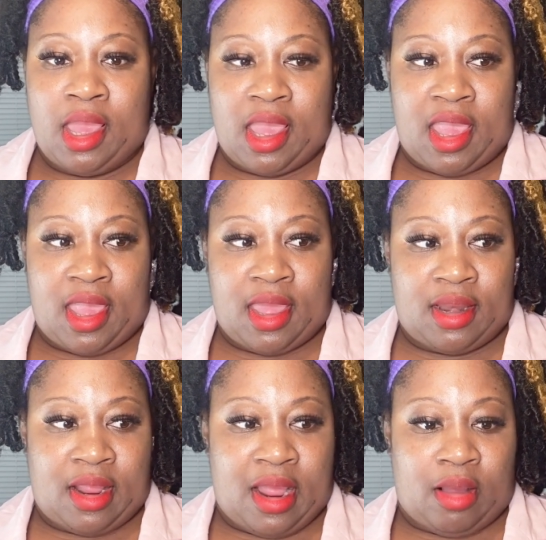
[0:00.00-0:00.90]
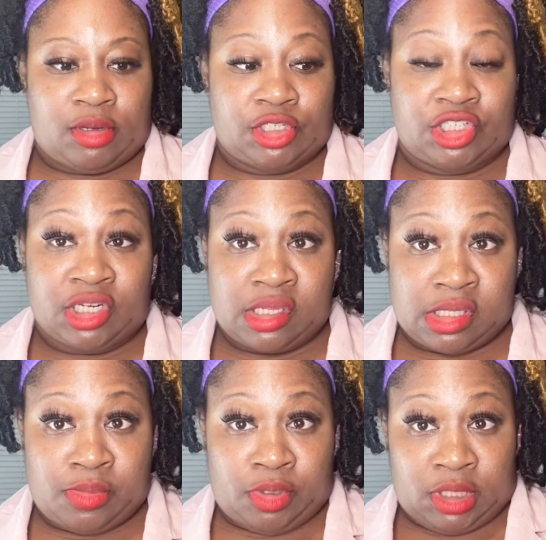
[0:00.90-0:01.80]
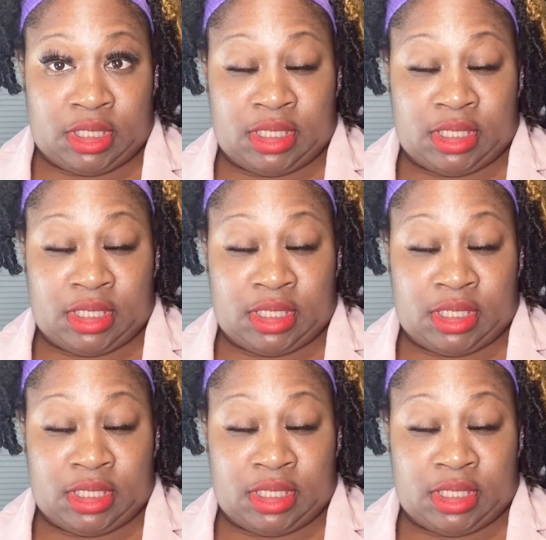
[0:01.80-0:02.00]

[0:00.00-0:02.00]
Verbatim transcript: And how adjustable it